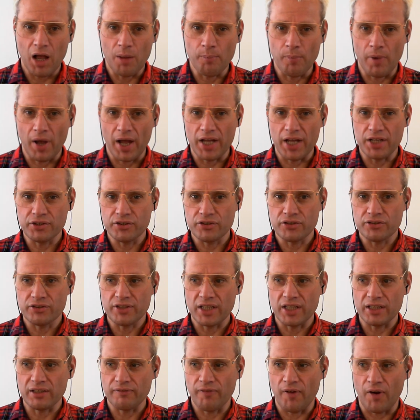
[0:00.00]
Am I just
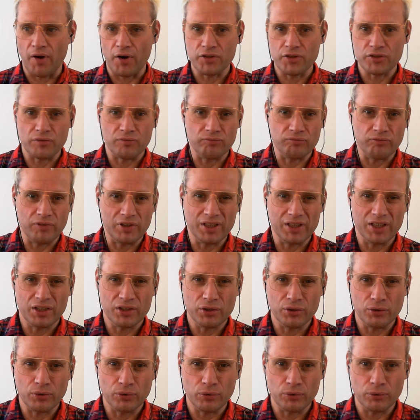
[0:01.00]
then a focus of
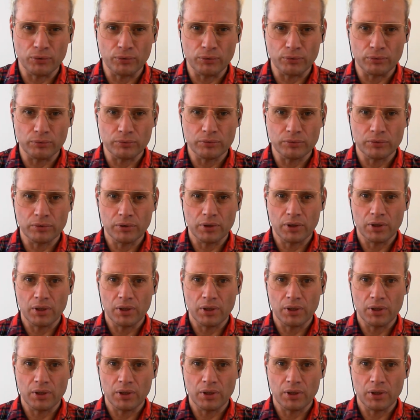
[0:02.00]
ridicule?